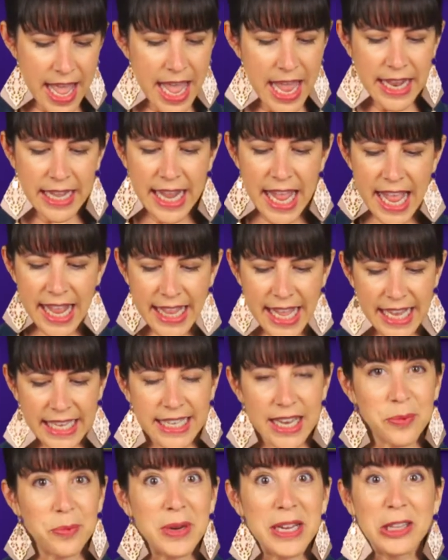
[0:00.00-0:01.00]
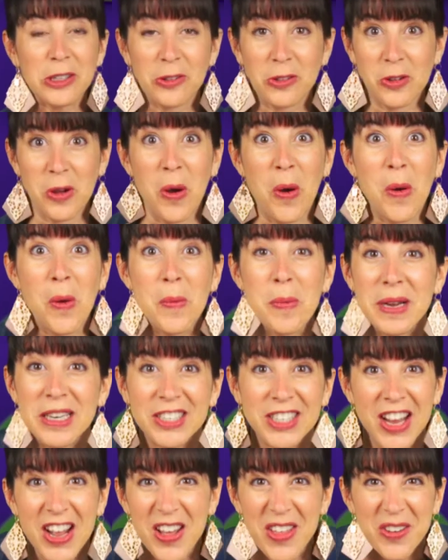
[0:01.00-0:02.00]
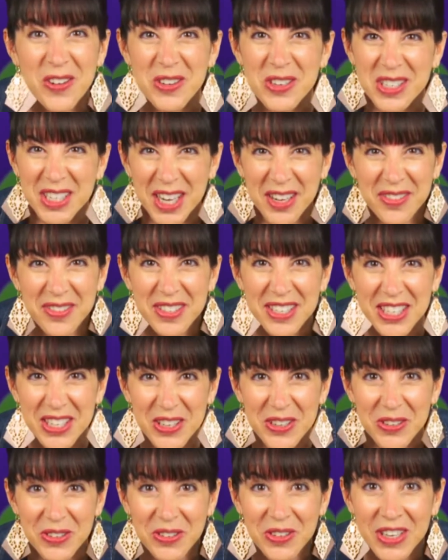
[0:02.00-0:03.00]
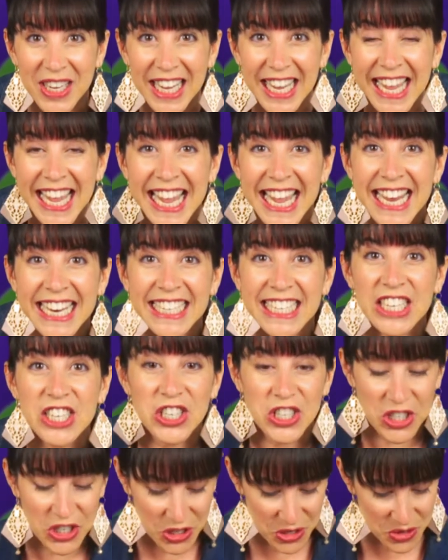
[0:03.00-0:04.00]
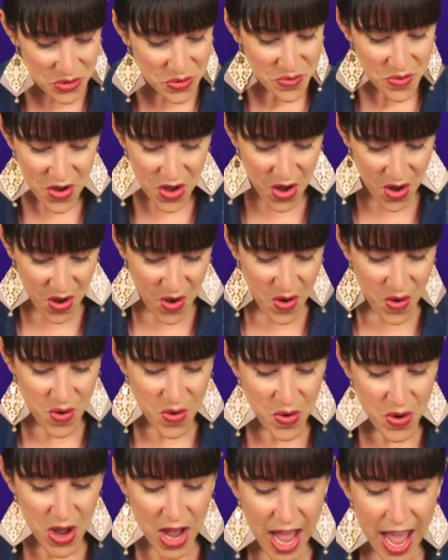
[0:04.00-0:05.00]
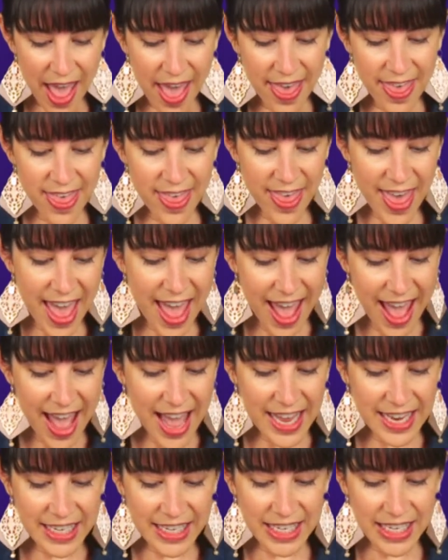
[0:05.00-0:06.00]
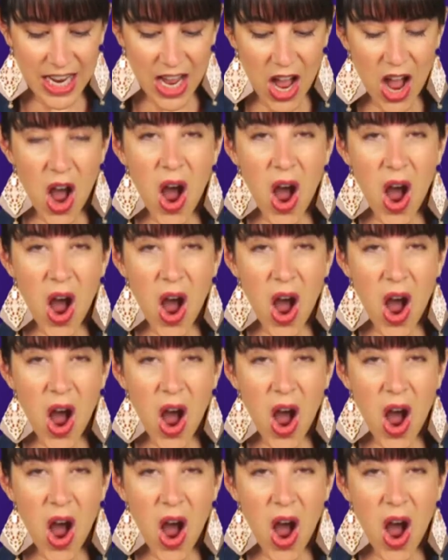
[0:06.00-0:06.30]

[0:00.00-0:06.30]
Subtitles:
And then they said, we learned a whole bunch of other stuff too. Did you know that